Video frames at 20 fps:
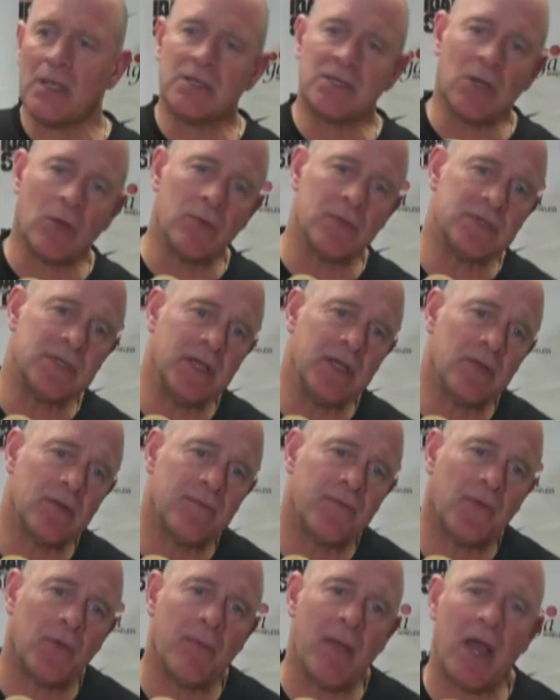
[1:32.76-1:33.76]
So it was either
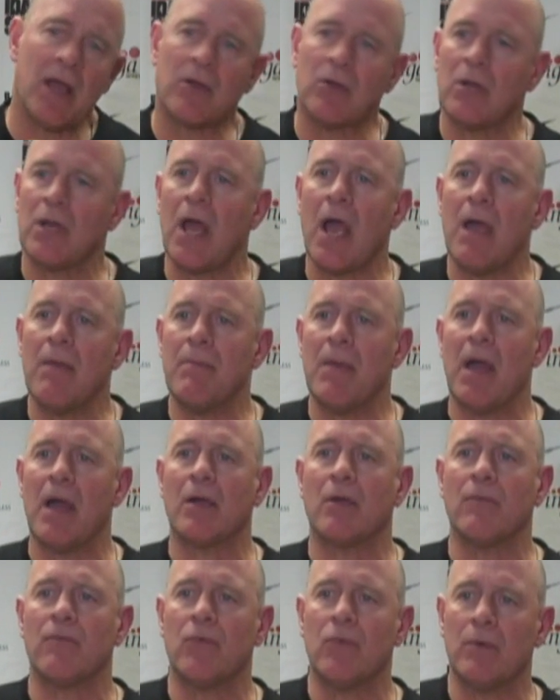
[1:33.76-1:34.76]
fullback or
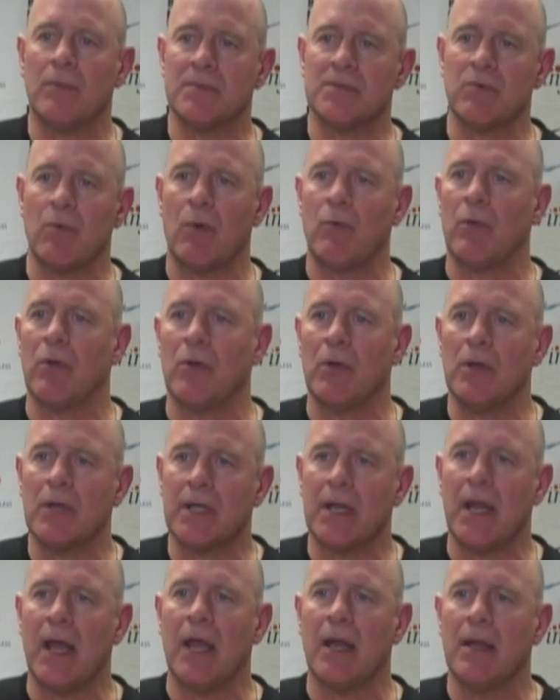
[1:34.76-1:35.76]
linebacker for him is what we were
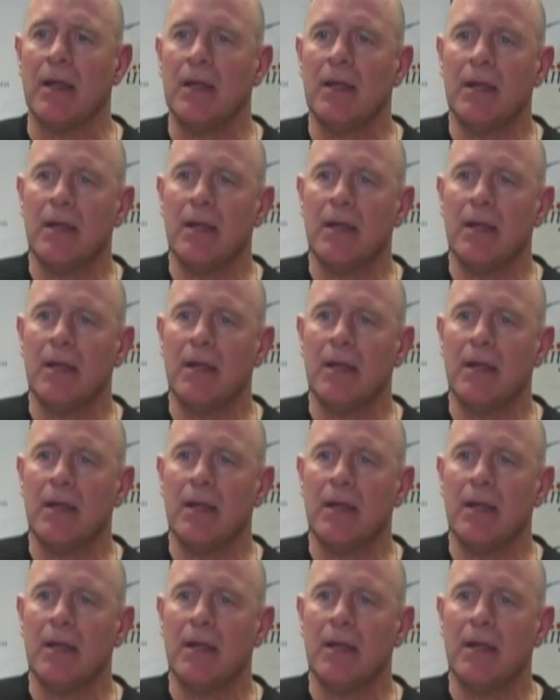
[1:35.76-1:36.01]
looking at.